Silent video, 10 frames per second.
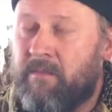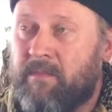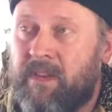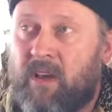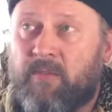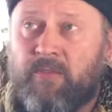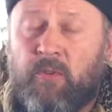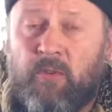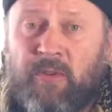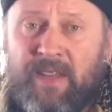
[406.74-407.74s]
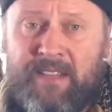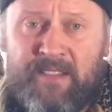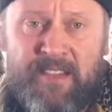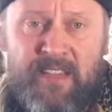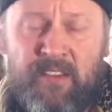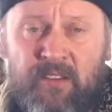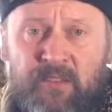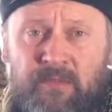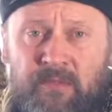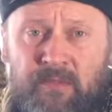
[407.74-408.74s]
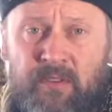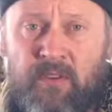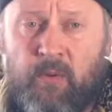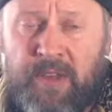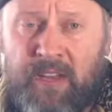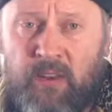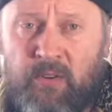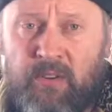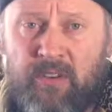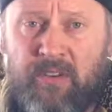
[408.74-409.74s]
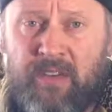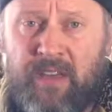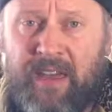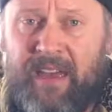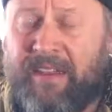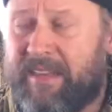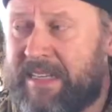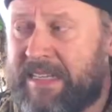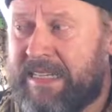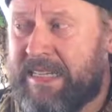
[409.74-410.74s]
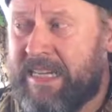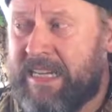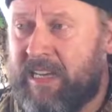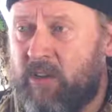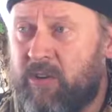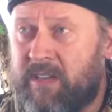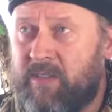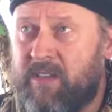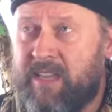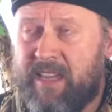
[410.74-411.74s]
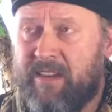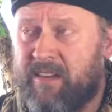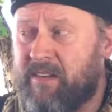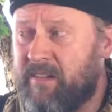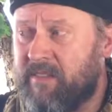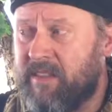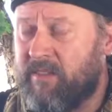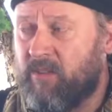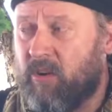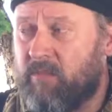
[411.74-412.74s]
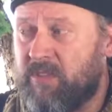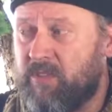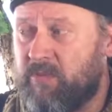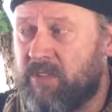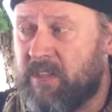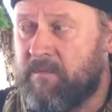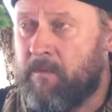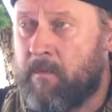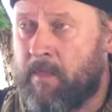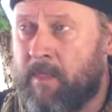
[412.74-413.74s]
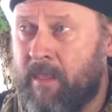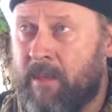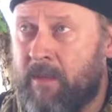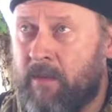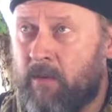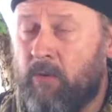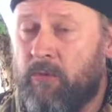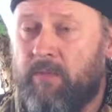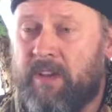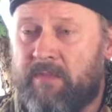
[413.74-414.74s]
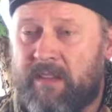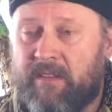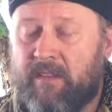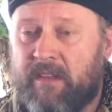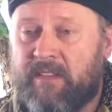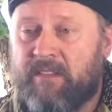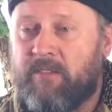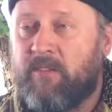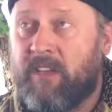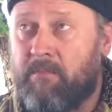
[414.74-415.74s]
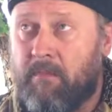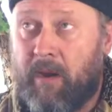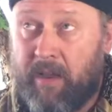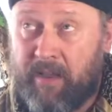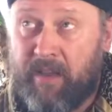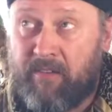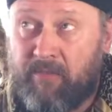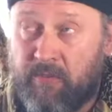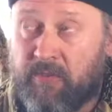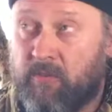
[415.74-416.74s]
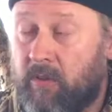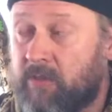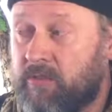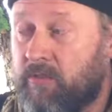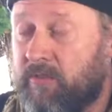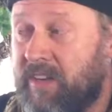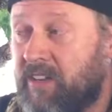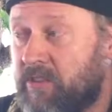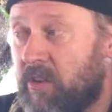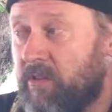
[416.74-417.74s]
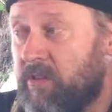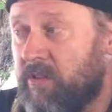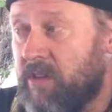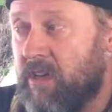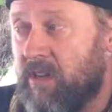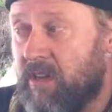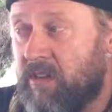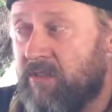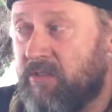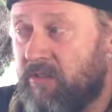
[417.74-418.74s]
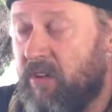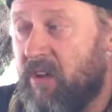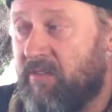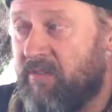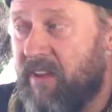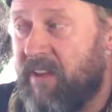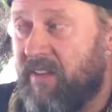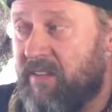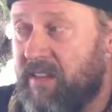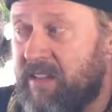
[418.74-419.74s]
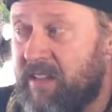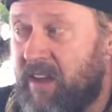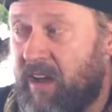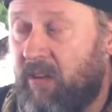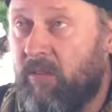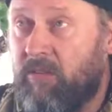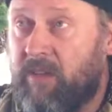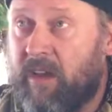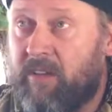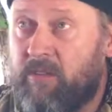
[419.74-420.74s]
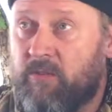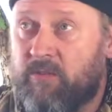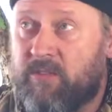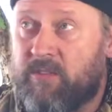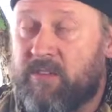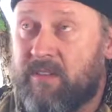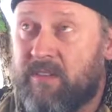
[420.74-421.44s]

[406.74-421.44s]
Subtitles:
But now, so let's take a quick look and look at the gear that Tom is using. Oh no, wait a minute. Let's look at my gear first of all. So when I shot the giraffe and the owl, I used